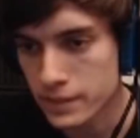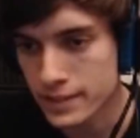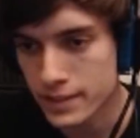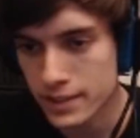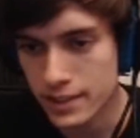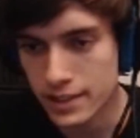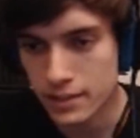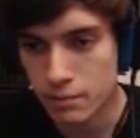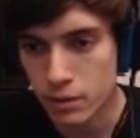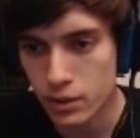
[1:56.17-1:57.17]
That's like
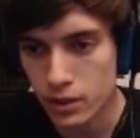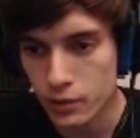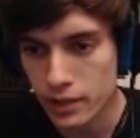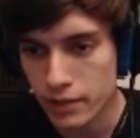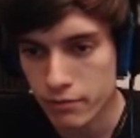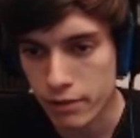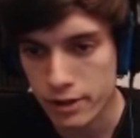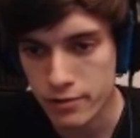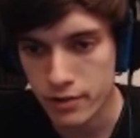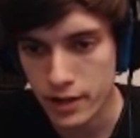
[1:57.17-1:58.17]
eating a burger without
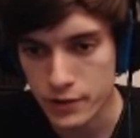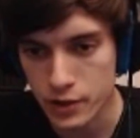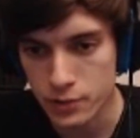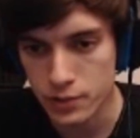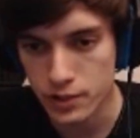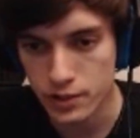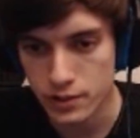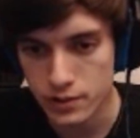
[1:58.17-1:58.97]
french fries, you know what I'm saying?